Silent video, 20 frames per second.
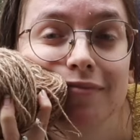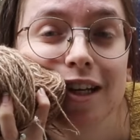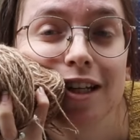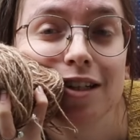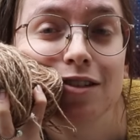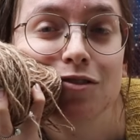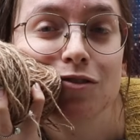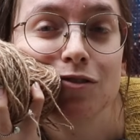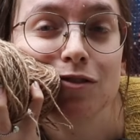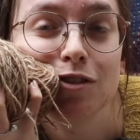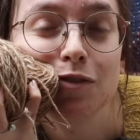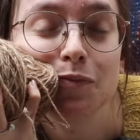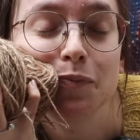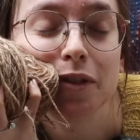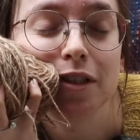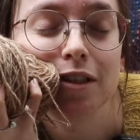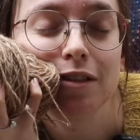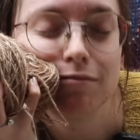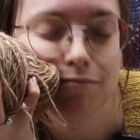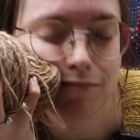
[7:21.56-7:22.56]
natural
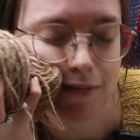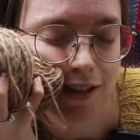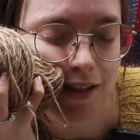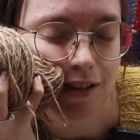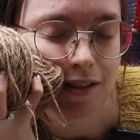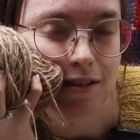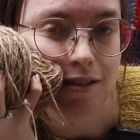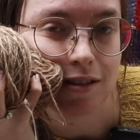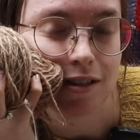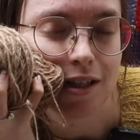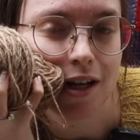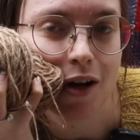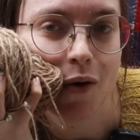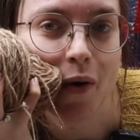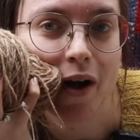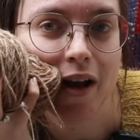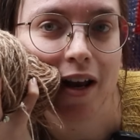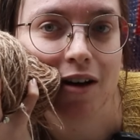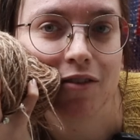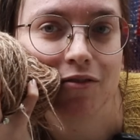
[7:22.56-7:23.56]
spin, because you
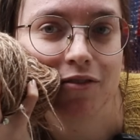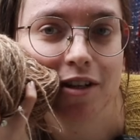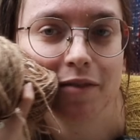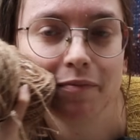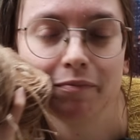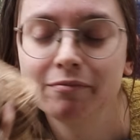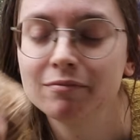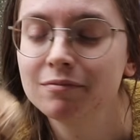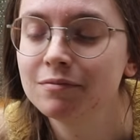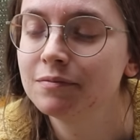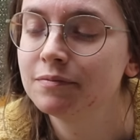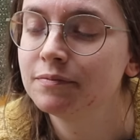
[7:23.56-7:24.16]
know I love them.